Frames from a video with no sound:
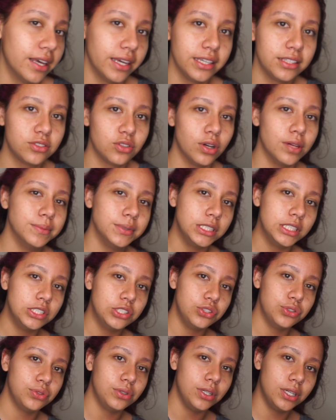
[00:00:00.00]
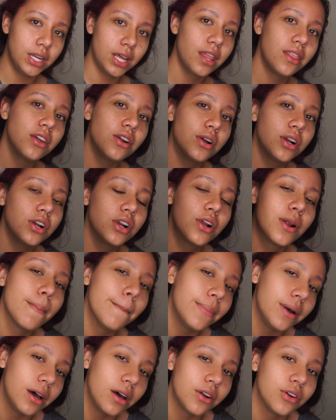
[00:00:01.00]
like, so I'm gonna do another
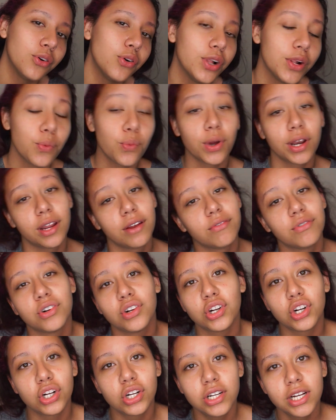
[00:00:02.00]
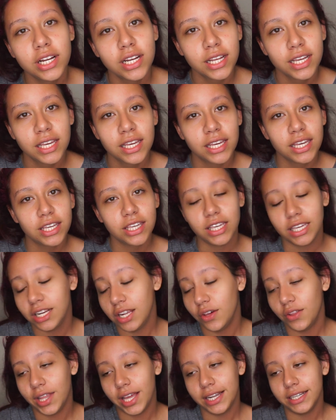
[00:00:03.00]
bottle, and whatever, you
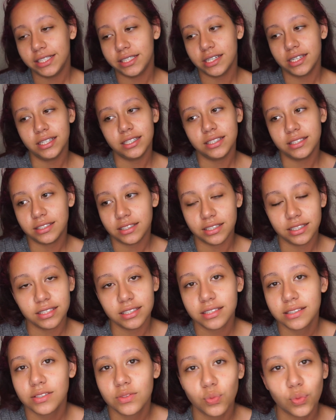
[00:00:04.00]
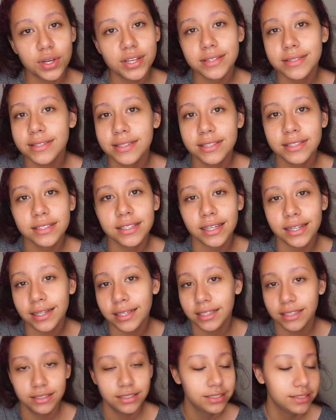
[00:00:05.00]
know, that does is what's
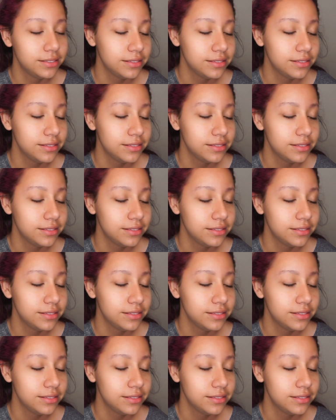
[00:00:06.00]
gonna